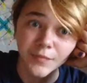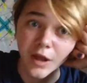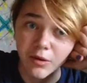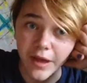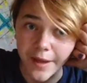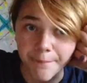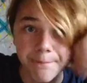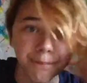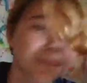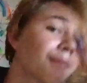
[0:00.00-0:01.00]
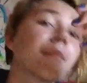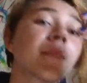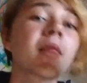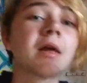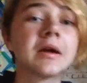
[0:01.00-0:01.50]
Okay.
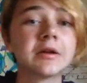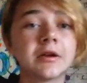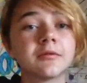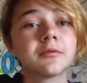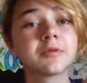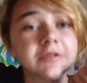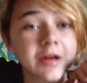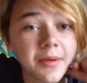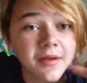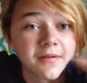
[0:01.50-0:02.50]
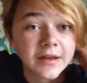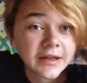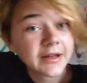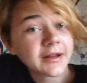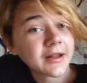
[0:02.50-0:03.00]
Well, tell me if you
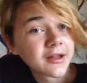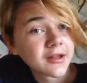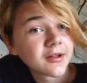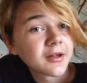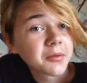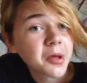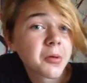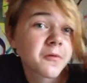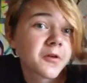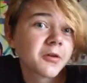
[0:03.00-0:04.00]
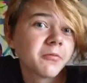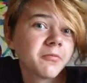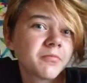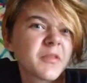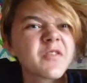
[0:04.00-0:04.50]
didn't. I'm coming for you.
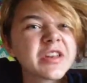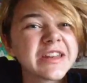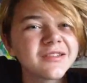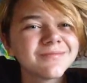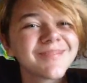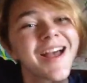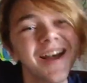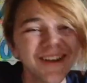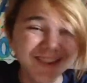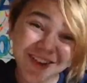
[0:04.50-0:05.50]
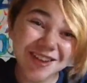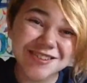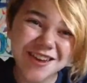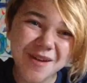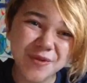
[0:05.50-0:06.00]
If you did, good
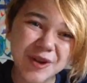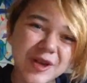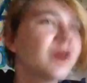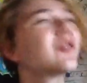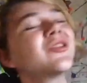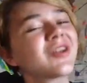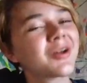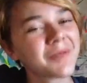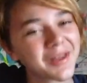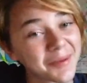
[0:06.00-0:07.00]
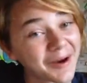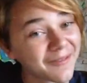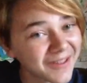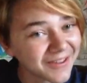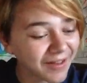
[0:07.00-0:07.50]
job for you. You can be part
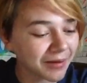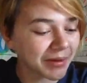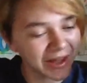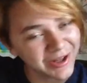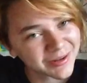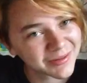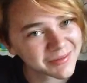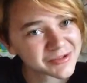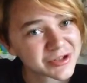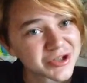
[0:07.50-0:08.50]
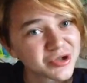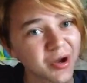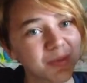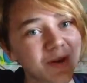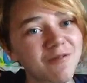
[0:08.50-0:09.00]
of this family and
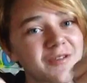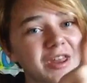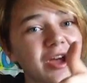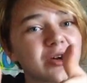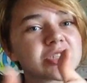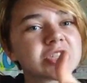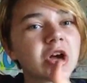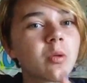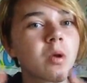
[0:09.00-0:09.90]
enjoy more videos, so.